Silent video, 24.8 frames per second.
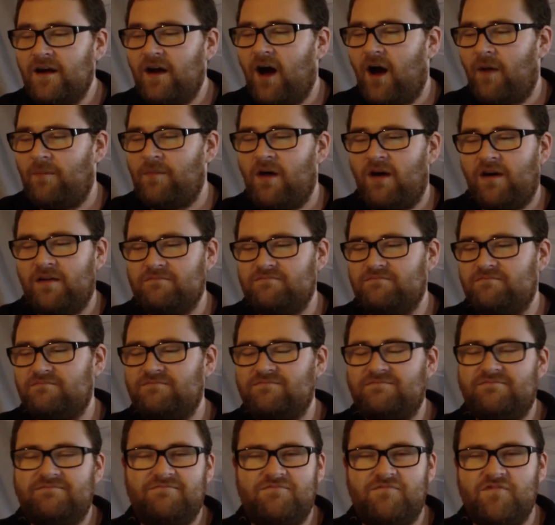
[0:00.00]
I've never
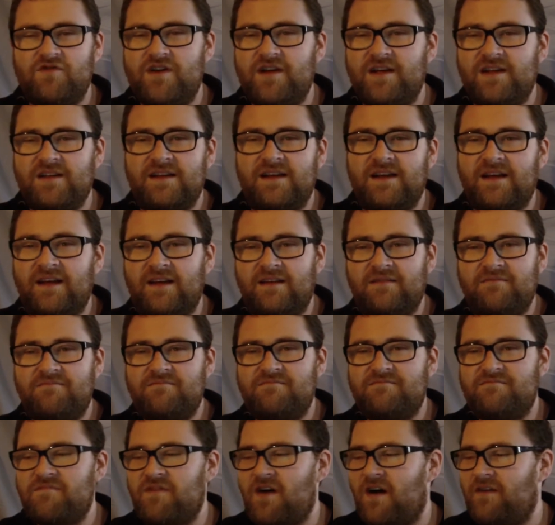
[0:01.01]

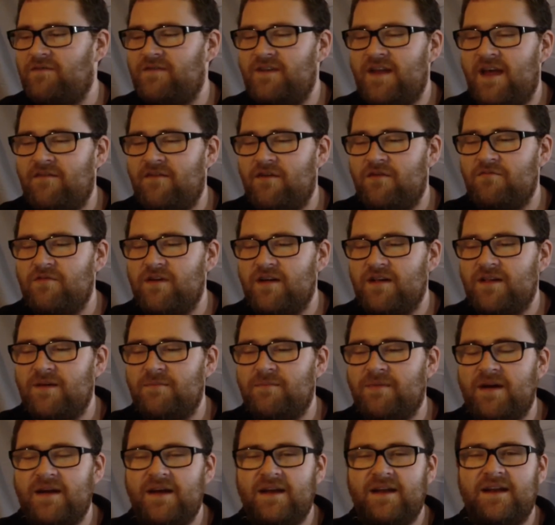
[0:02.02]
really
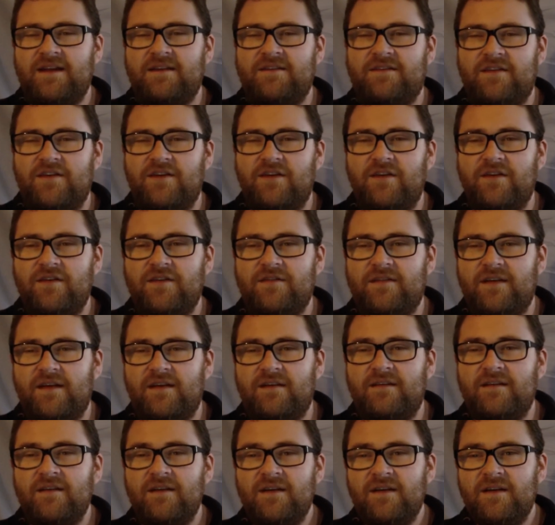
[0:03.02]
been into
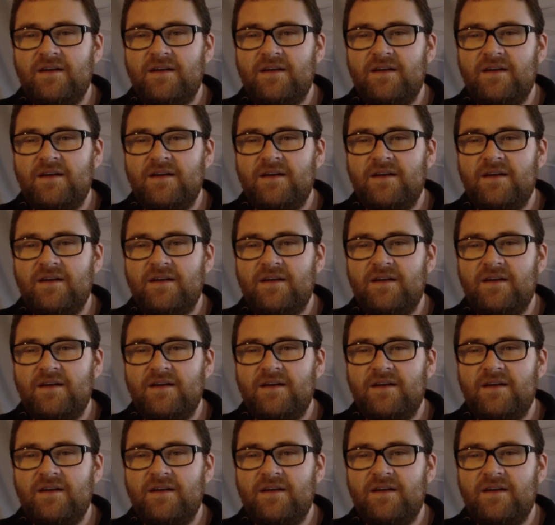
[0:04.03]
using